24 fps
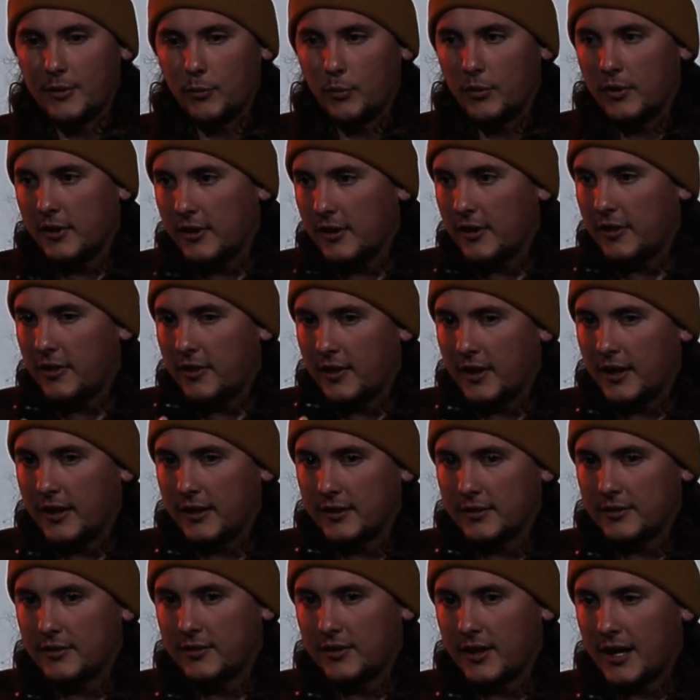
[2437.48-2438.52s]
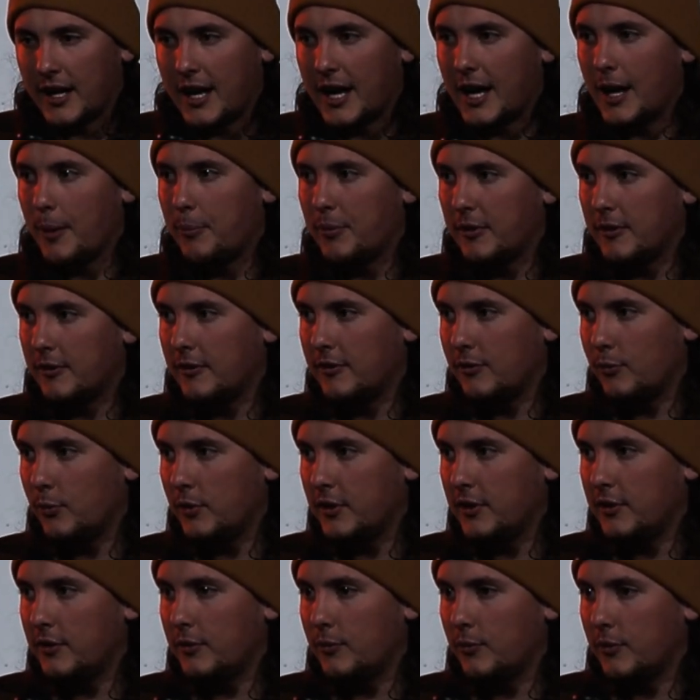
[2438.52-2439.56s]
that one of the things that happens
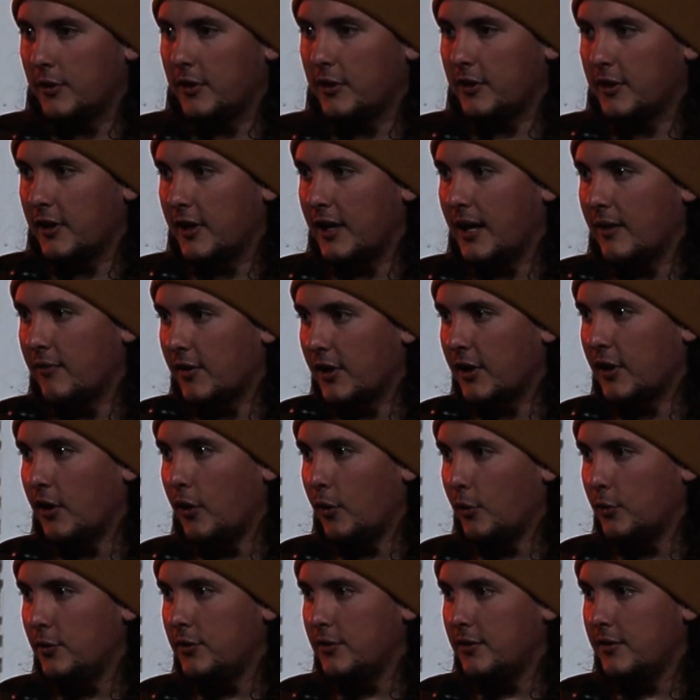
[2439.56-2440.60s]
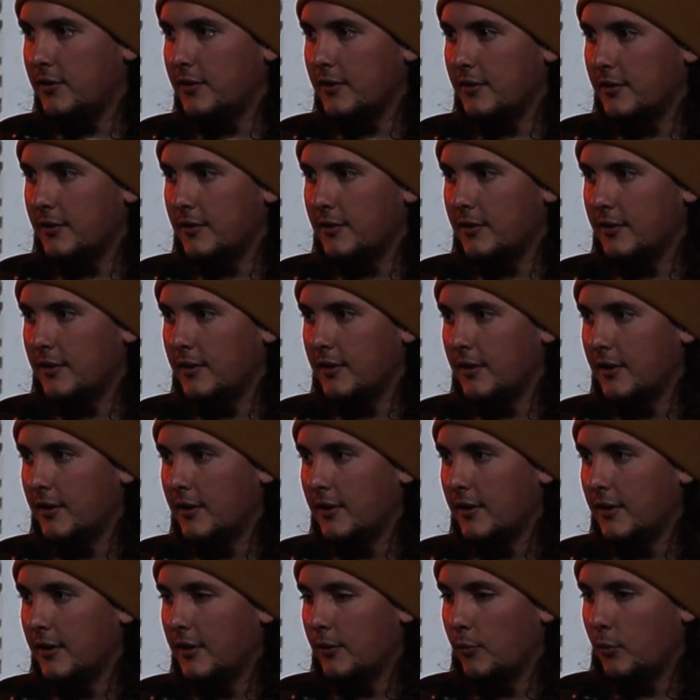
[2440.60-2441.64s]
when you're going to have a ghost,
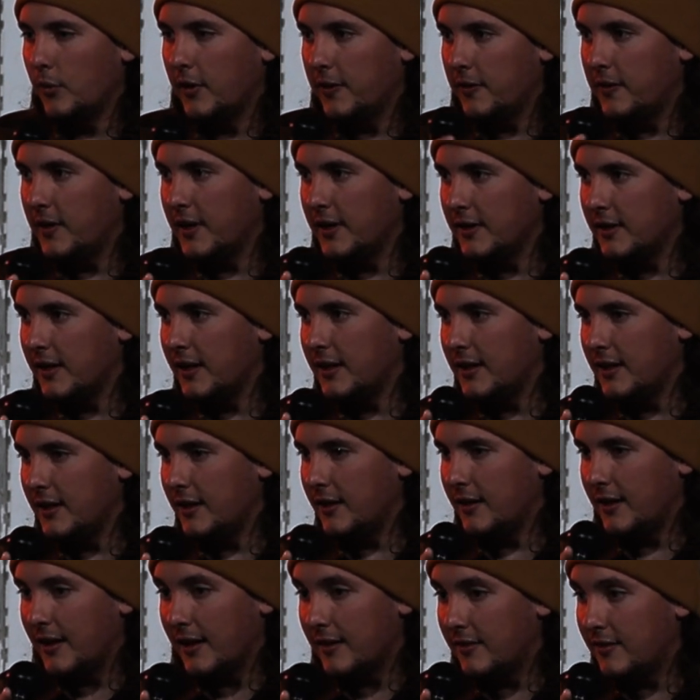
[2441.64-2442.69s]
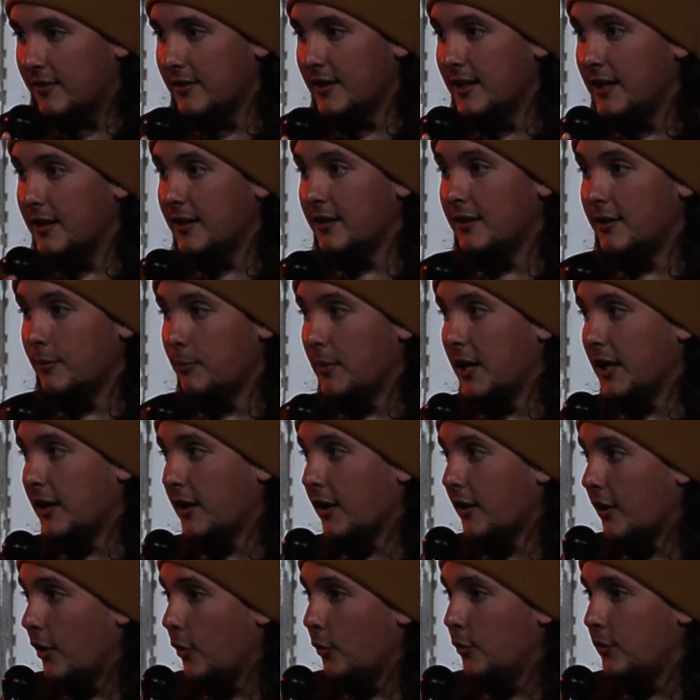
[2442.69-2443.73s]
one thing that's needed to
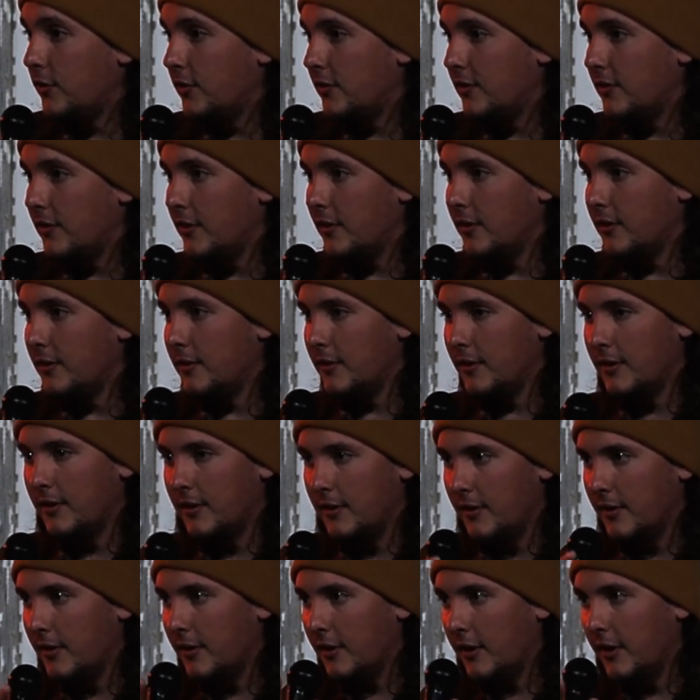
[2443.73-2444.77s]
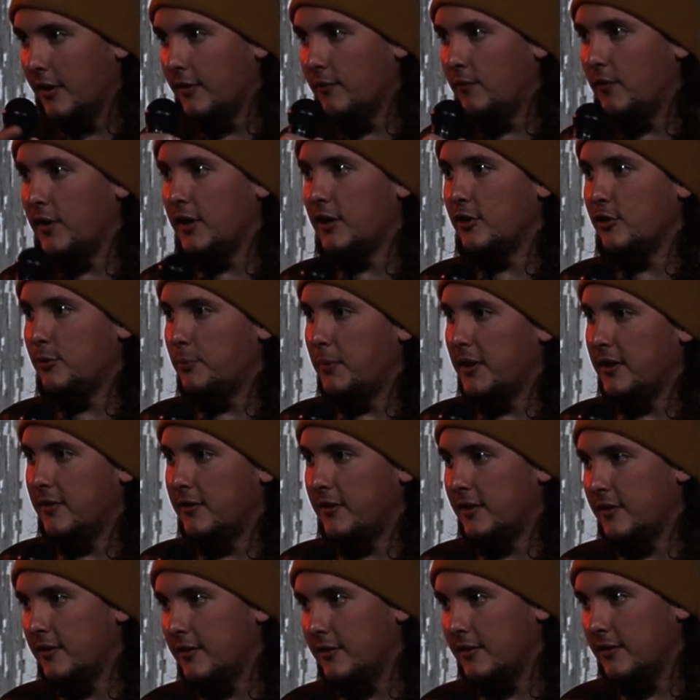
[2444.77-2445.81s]
make a ghost, unfinished
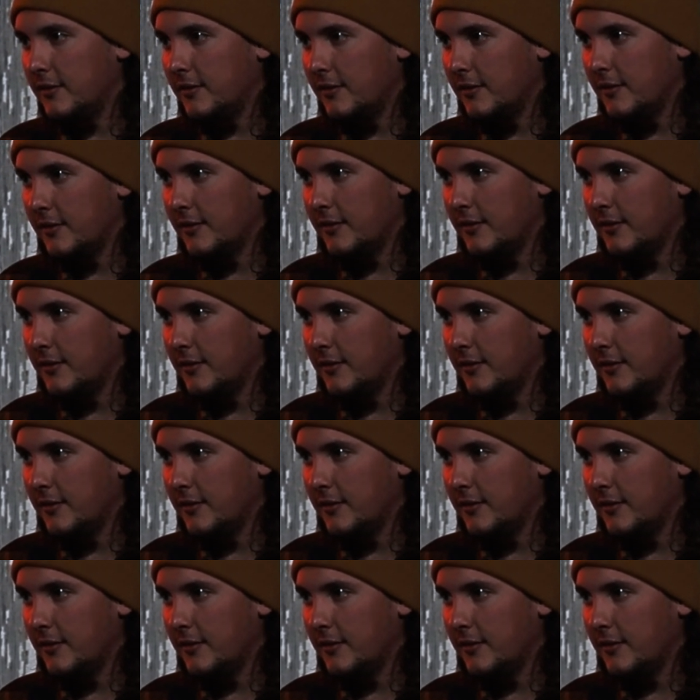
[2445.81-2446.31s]
business.